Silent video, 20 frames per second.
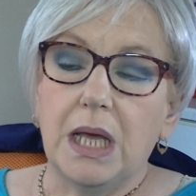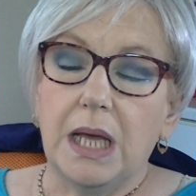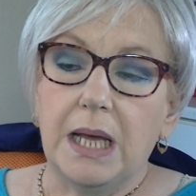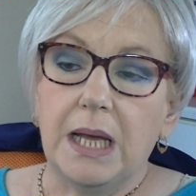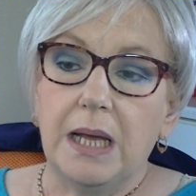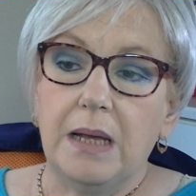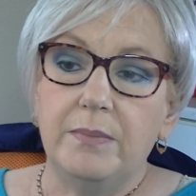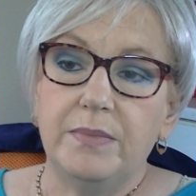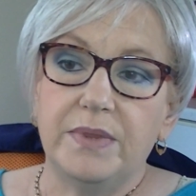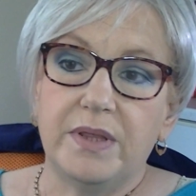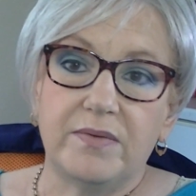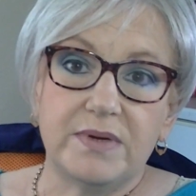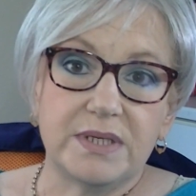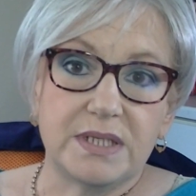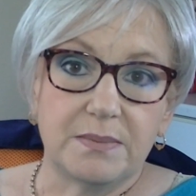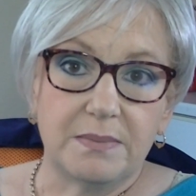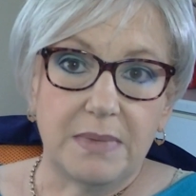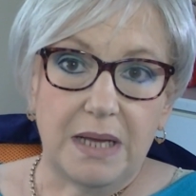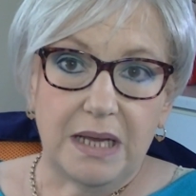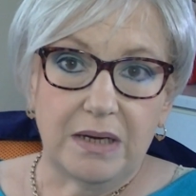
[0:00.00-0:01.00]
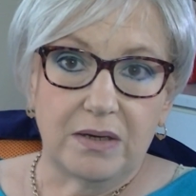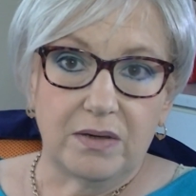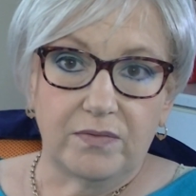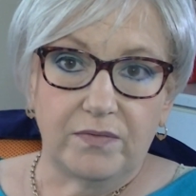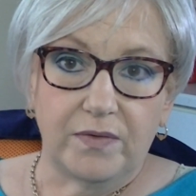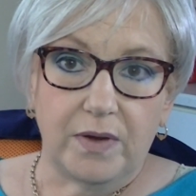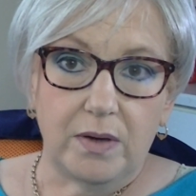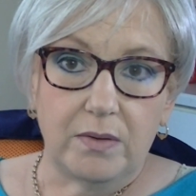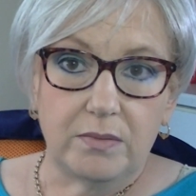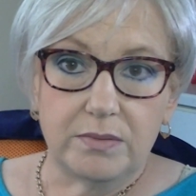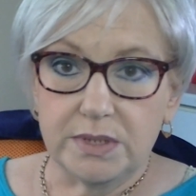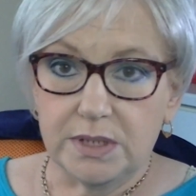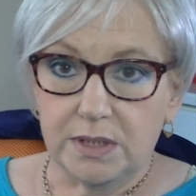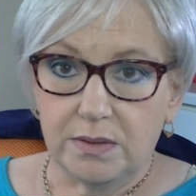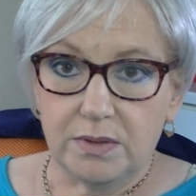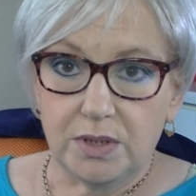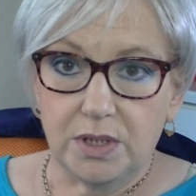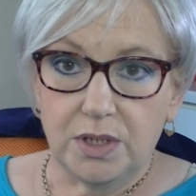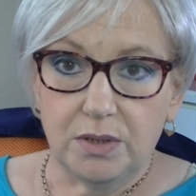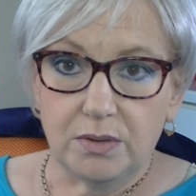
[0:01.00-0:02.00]
There is a microphone so
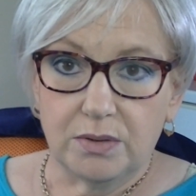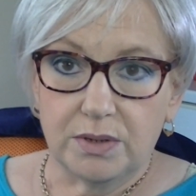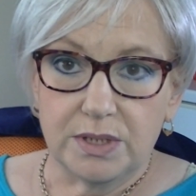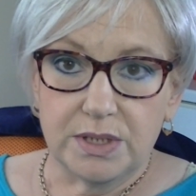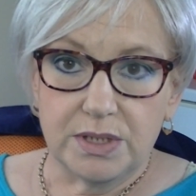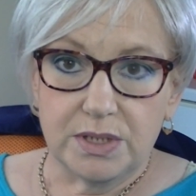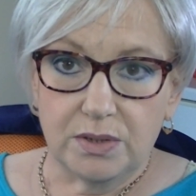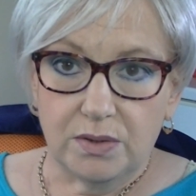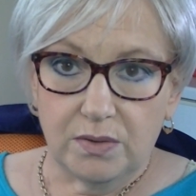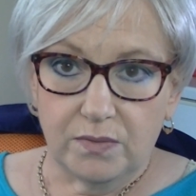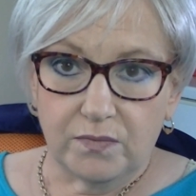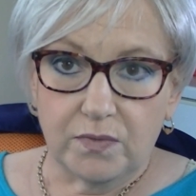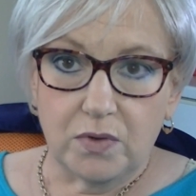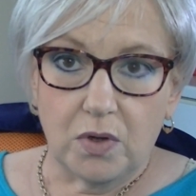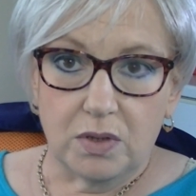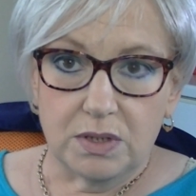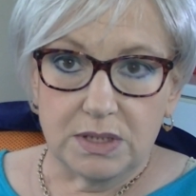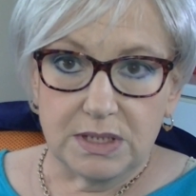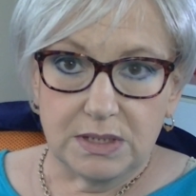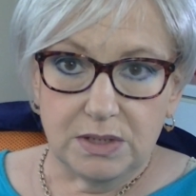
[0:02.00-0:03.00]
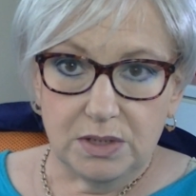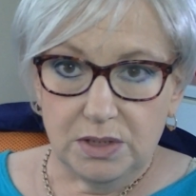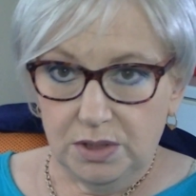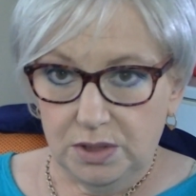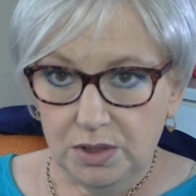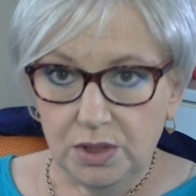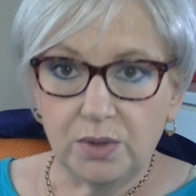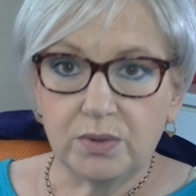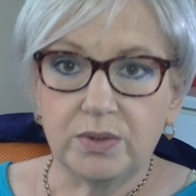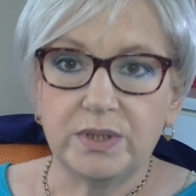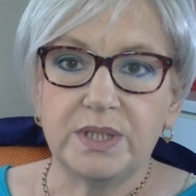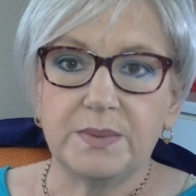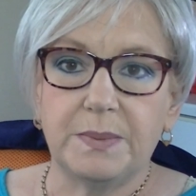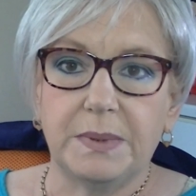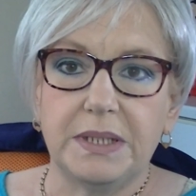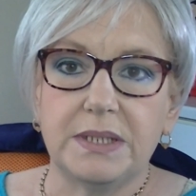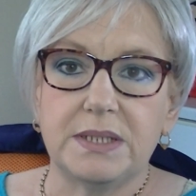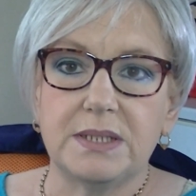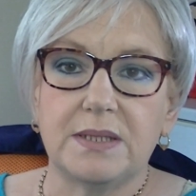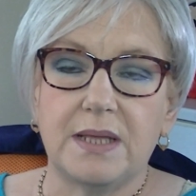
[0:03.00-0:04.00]
that you can sort of you can
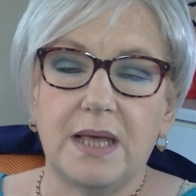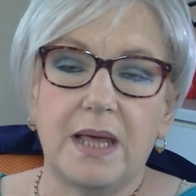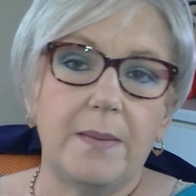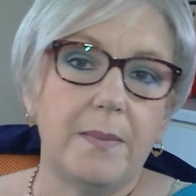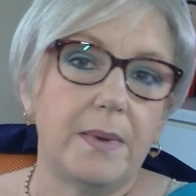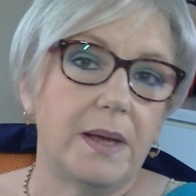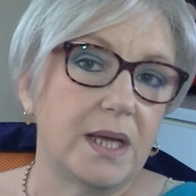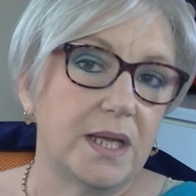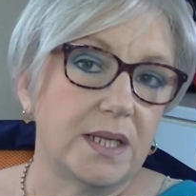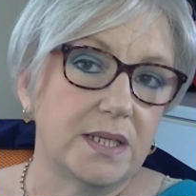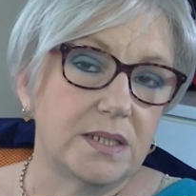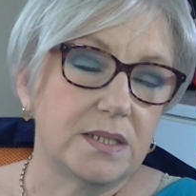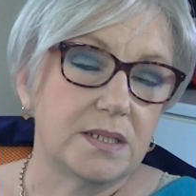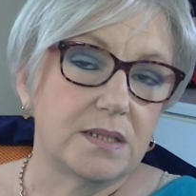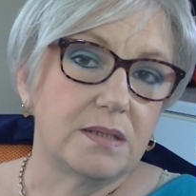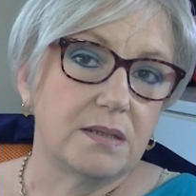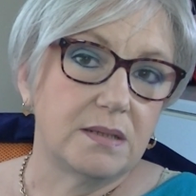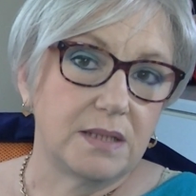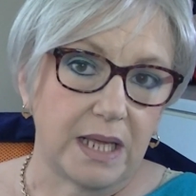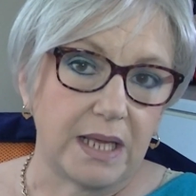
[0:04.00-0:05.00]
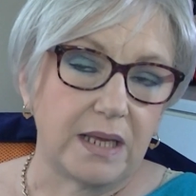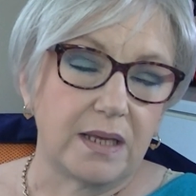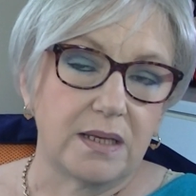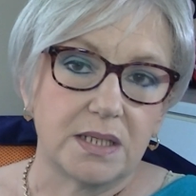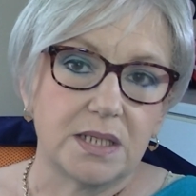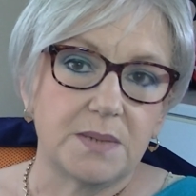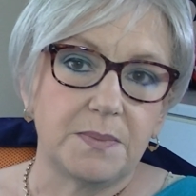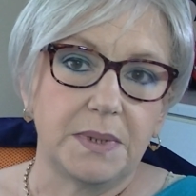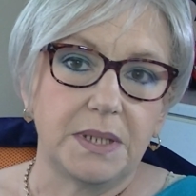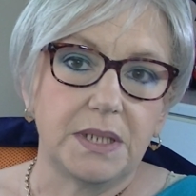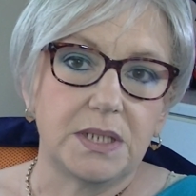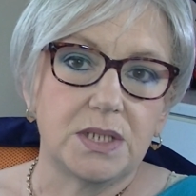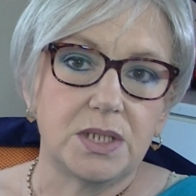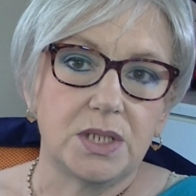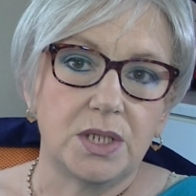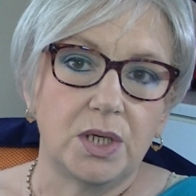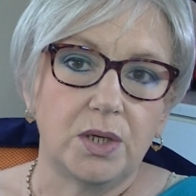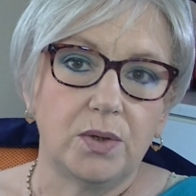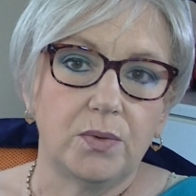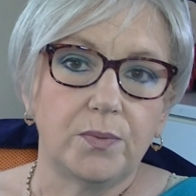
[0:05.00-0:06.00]
speak to them and they can speak to
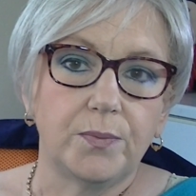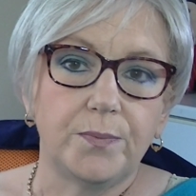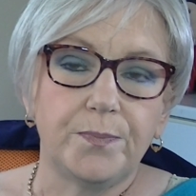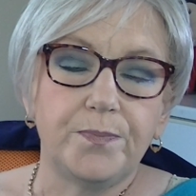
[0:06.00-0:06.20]
you.